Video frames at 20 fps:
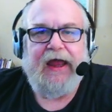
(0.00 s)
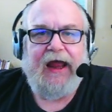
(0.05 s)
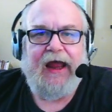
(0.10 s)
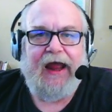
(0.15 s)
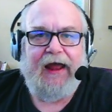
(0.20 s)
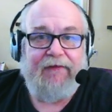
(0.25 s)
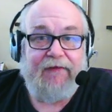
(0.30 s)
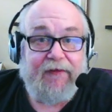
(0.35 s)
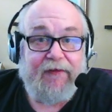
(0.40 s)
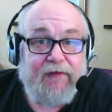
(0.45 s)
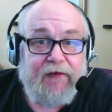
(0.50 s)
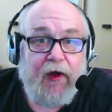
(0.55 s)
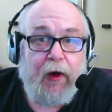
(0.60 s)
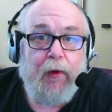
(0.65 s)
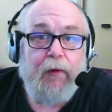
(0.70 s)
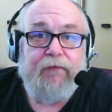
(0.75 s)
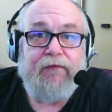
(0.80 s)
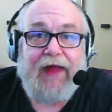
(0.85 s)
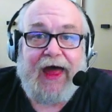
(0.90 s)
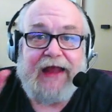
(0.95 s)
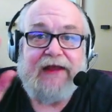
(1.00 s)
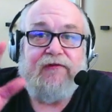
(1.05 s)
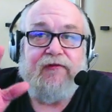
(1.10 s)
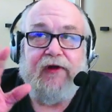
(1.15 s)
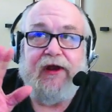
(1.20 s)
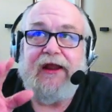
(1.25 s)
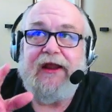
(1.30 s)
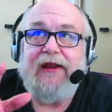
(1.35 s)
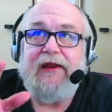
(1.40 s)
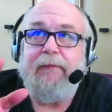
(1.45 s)
And that's
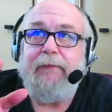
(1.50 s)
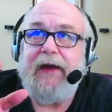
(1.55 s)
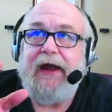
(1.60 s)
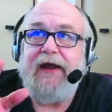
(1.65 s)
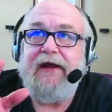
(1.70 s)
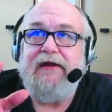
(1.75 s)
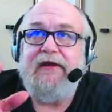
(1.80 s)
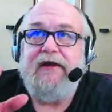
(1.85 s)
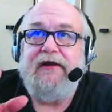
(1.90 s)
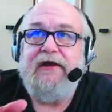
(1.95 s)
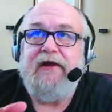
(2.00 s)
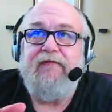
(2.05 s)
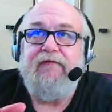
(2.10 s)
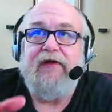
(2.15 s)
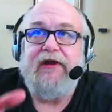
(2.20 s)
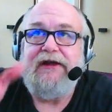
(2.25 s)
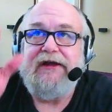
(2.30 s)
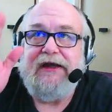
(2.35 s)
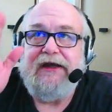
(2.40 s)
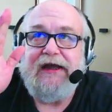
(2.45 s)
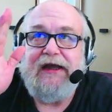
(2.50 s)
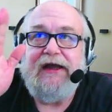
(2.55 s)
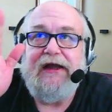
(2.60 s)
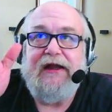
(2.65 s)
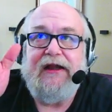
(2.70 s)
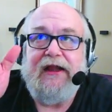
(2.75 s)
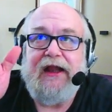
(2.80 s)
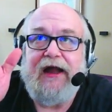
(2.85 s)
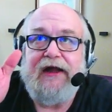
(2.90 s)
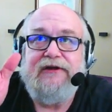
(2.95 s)
really the basics of it. Scene
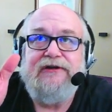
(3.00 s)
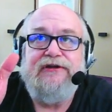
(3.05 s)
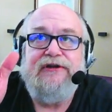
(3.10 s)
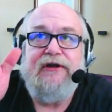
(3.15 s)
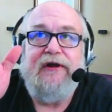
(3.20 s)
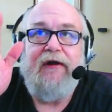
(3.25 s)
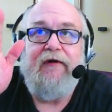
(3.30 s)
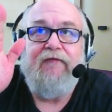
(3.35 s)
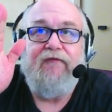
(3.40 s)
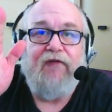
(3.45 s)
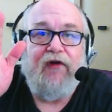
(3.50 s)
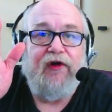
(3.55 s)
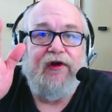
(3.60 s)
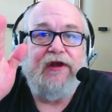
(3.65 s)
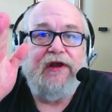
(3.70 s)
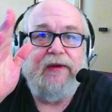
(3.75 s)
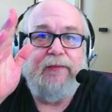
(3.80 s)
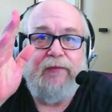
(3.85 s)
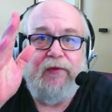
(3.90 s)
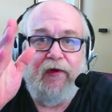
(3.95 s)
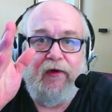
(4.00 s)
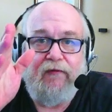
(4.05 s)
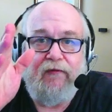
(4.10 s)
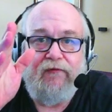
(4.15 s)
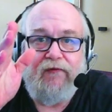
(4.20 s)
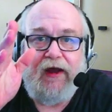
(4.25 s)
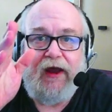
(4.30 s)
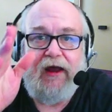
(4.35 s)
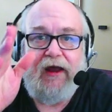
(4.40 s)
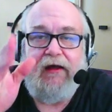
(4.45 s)
collection versus
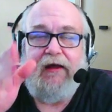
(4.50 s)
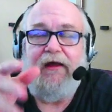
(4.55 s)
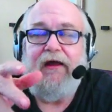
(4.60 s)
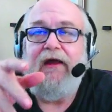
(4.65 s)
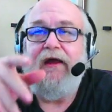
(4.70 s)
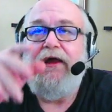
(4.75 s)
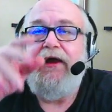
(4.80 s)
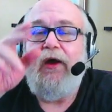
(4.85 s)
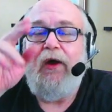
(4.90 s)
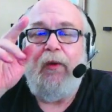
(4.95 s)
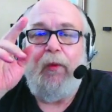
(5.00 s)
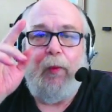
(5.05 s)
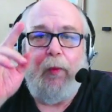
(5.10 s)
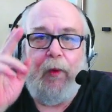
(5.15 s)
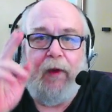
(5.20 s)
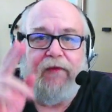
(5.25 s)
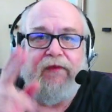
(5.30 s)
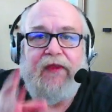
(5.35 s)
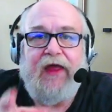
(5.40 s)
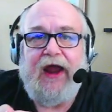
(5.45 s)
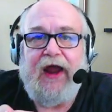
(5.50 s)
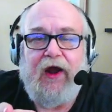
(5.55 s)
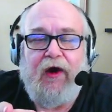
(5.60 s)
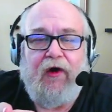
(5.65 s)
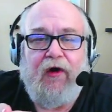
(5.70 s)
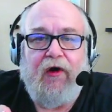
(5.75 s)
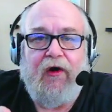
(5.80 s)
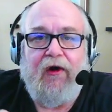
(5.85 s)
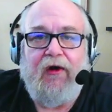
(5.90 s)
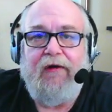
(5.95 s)
profile, what they
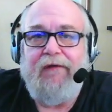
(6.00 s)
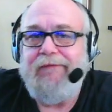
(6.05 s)
are,